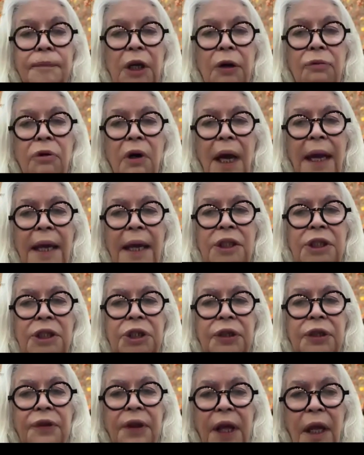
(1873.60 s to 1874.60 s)

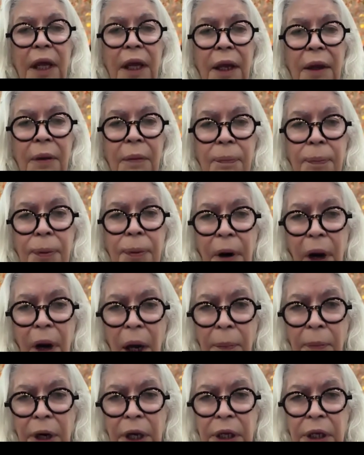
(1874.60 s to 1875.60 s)
raised their
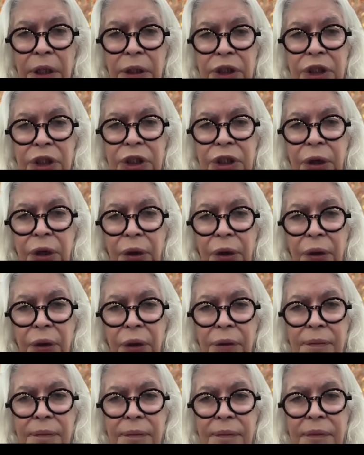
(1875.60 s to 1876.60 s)
primary
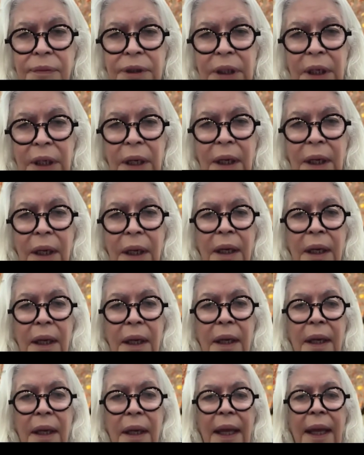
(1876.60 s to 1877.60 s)
concern,
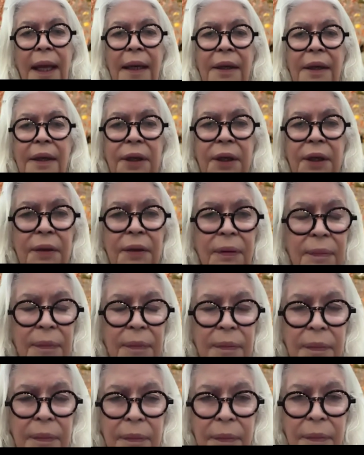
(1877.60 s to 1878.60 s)
and
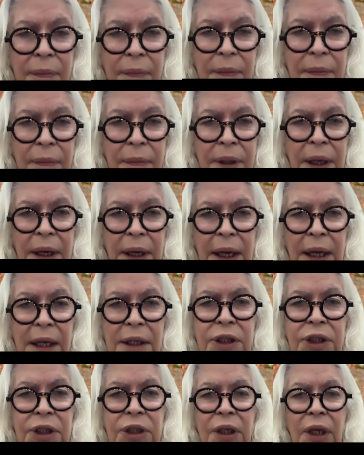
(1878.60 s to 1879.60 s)
it
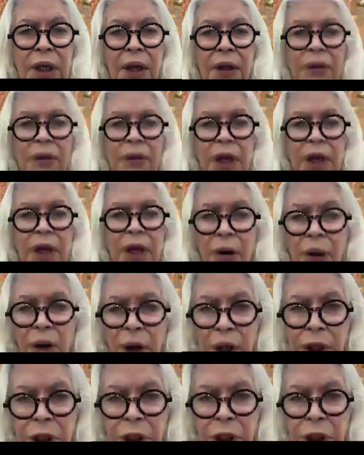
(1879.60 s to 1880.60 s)
is the
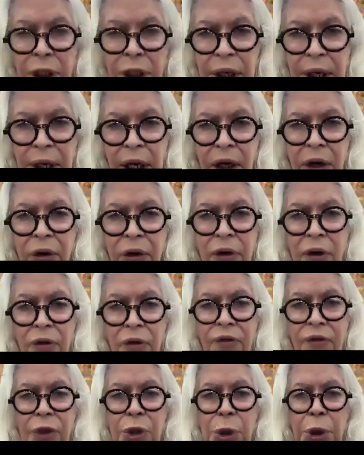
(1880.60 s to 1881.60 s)
urgent need
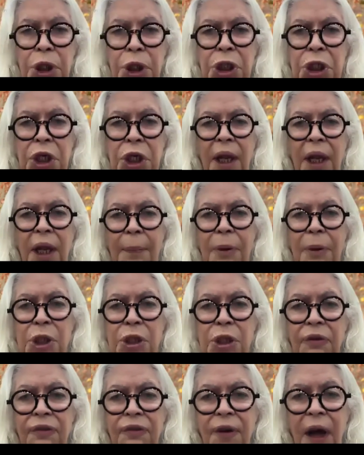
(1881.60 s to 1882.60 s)
for traditional
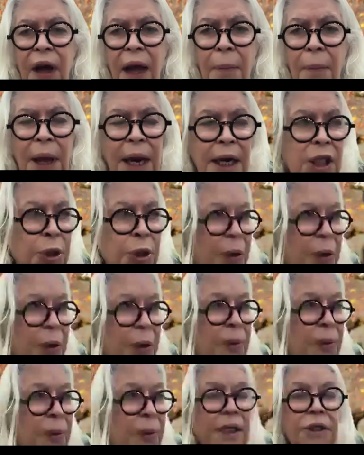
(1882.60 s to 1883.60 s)
Aboriginal fire management
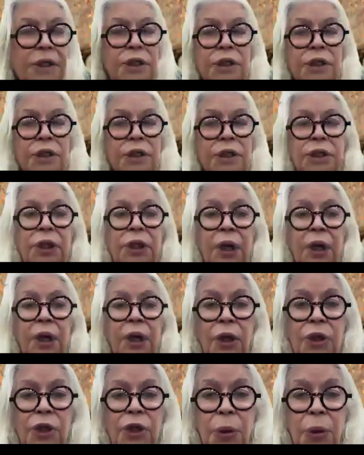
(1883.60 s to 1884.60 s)
practices
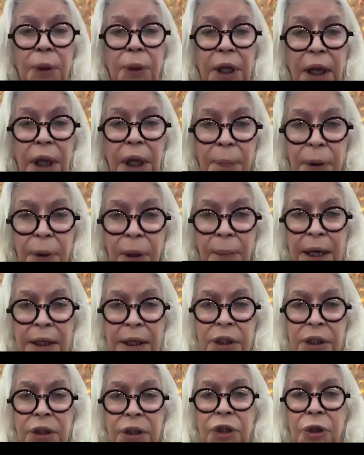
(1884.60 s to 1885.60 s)
to be implemented
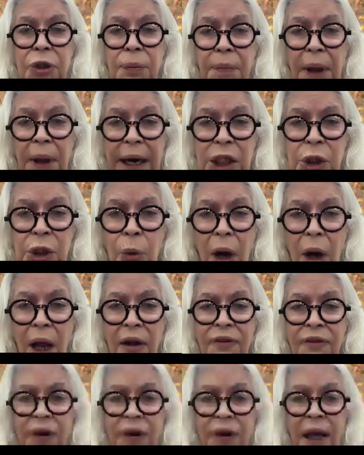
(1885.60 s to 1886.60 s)
to manage
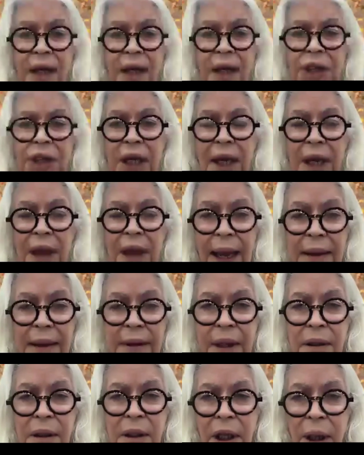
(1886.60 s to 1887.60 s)
wildfires and
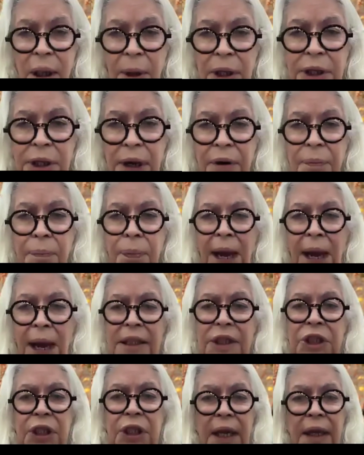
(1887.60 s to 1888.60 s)
limit their impacts
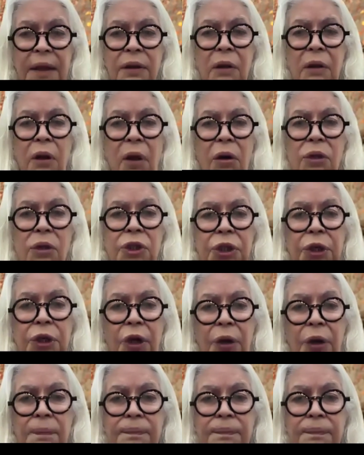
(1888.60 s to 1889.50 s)
in the long term.